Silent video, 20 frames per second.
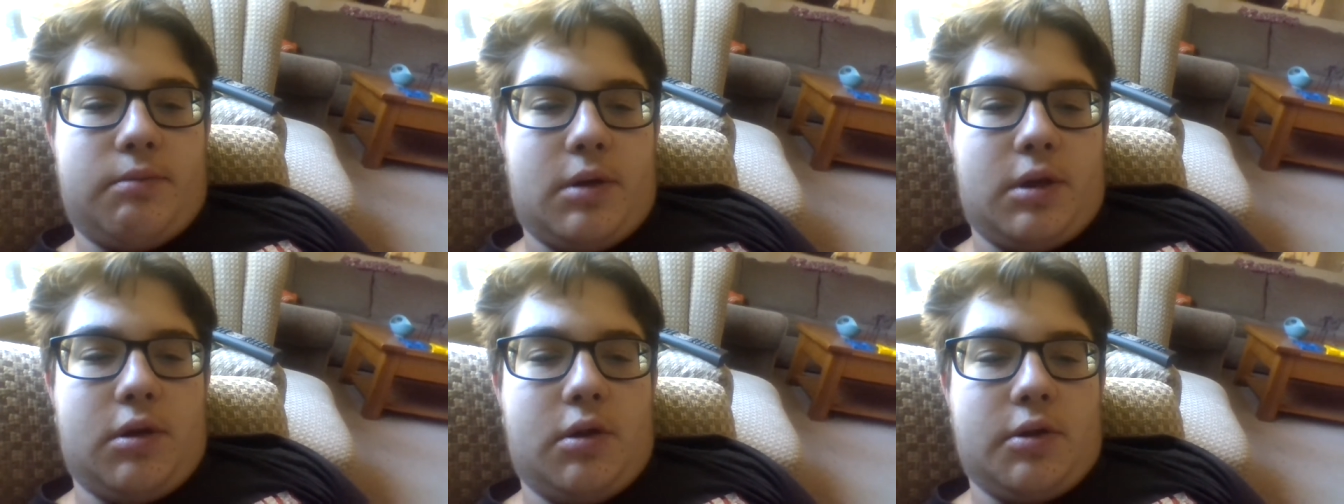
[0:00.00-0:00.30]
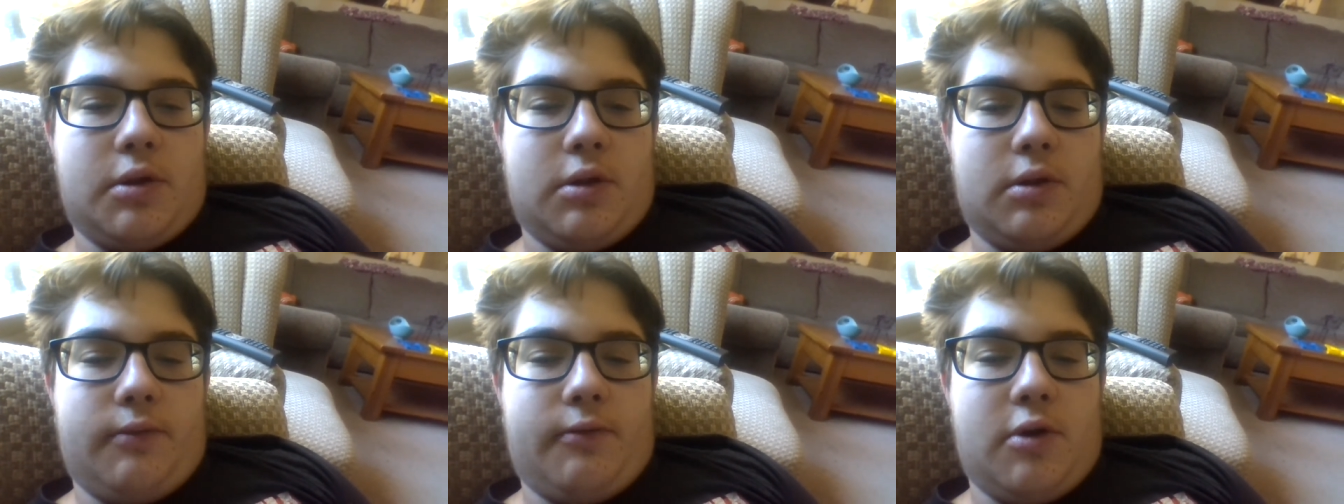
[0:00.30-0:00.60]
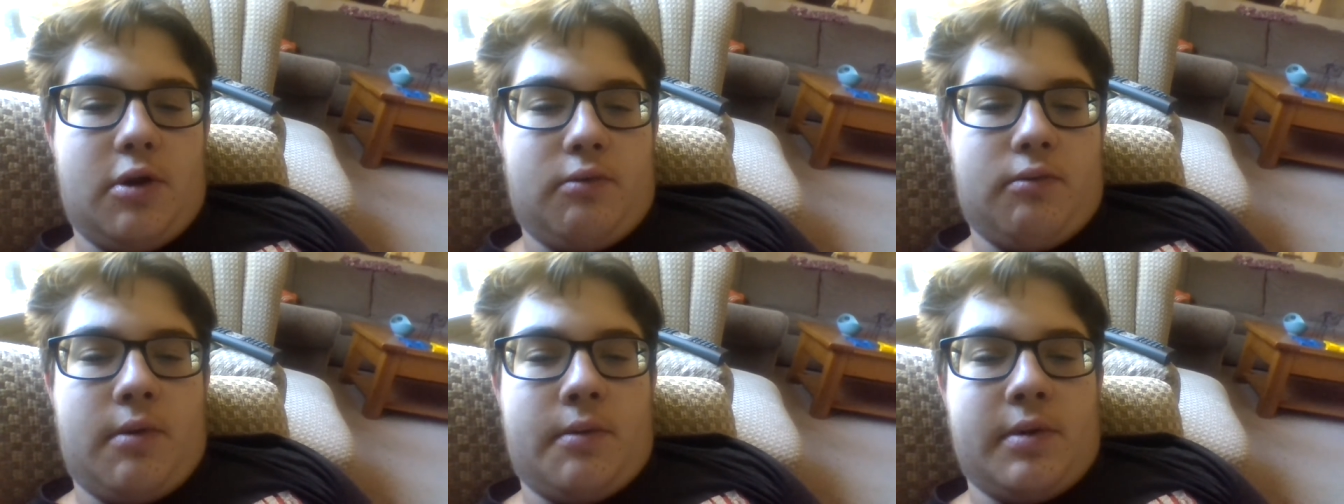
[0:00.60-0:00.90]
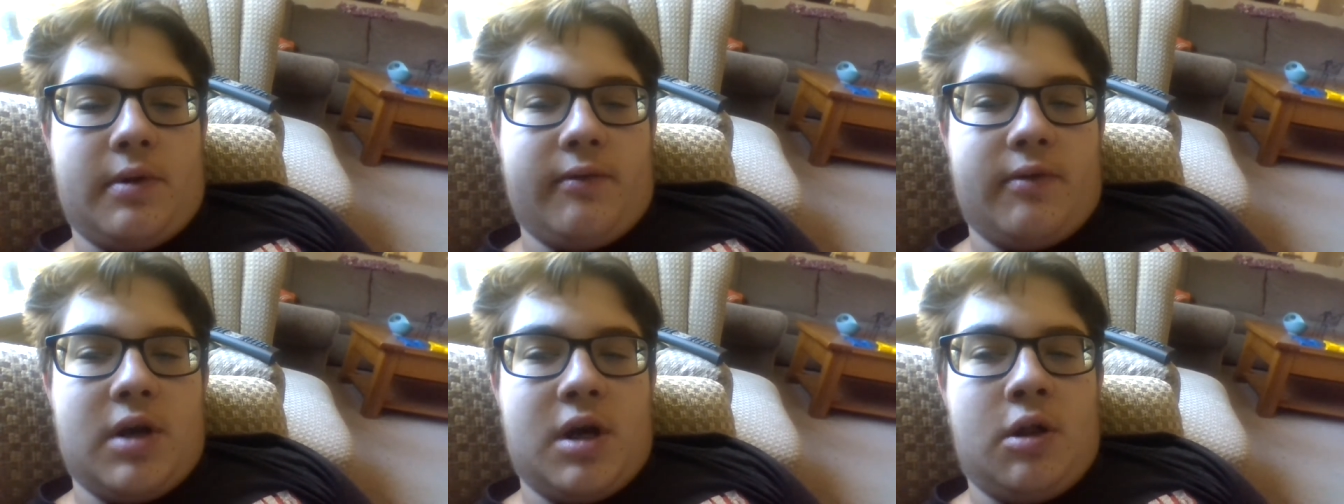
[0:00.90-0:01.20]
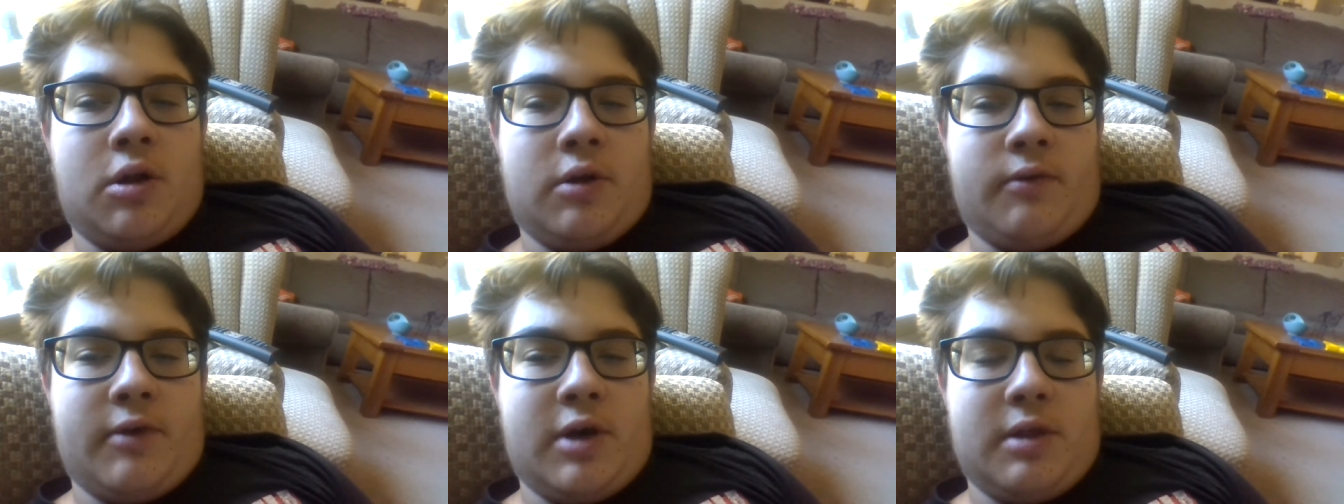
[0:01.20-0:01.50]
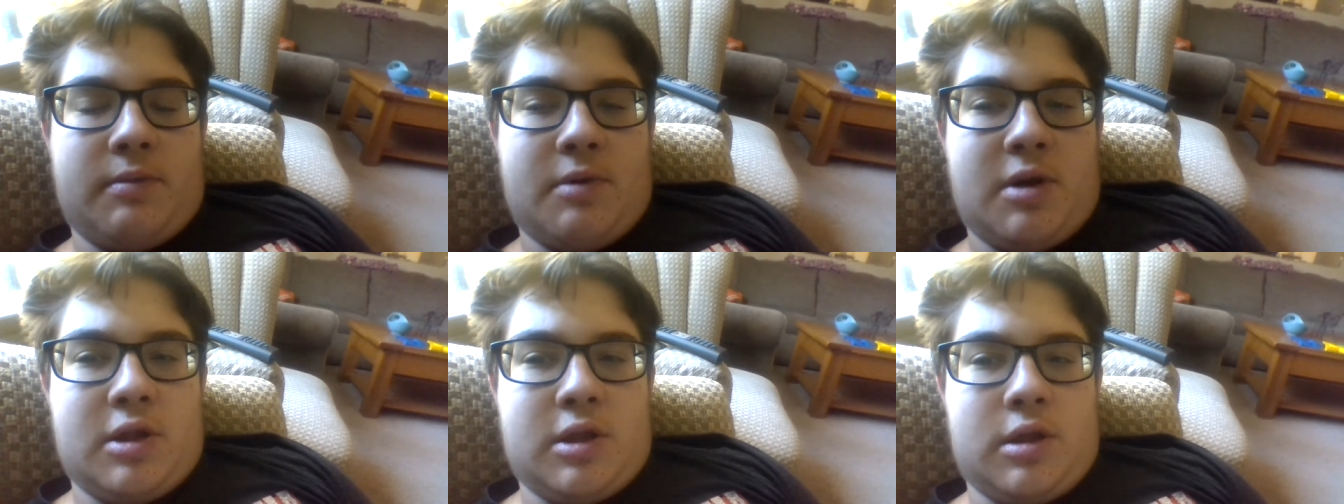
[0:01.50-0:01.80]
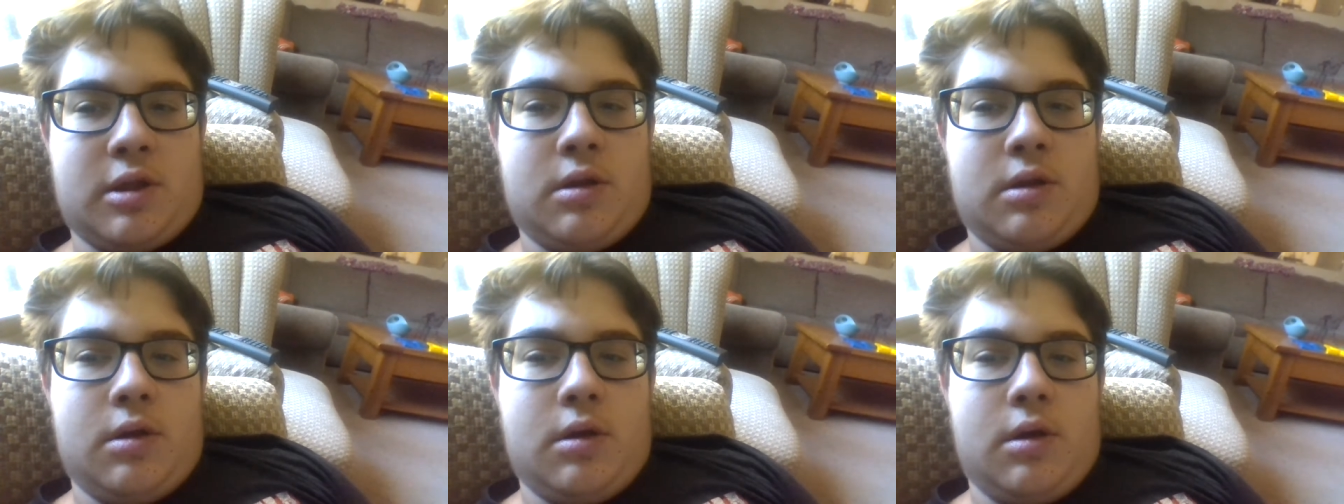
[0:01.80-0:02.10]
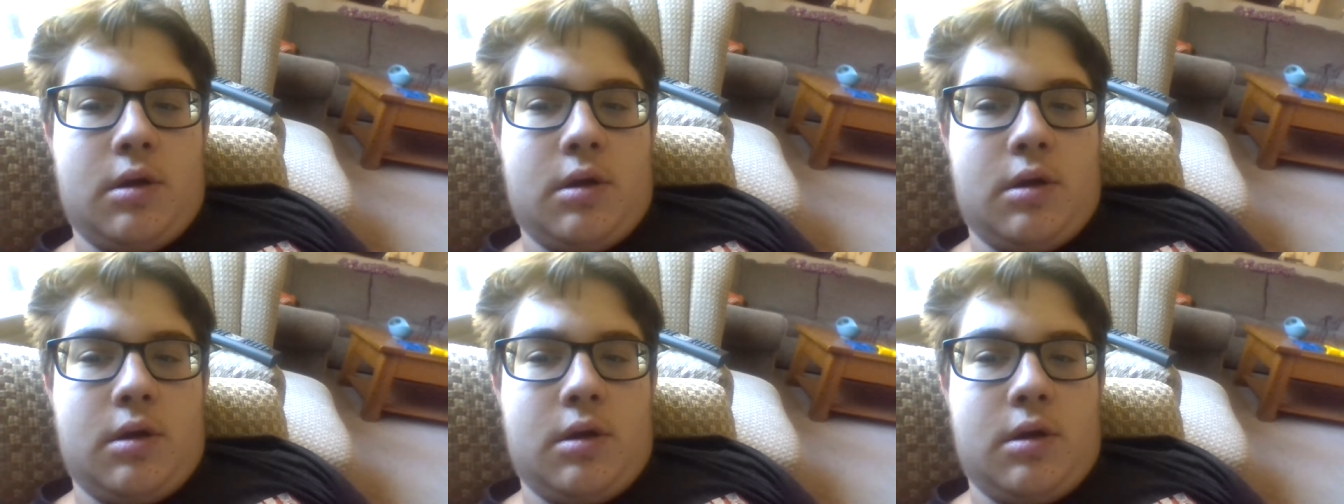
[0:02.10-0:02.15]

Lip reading: but also the first woman of color vice president.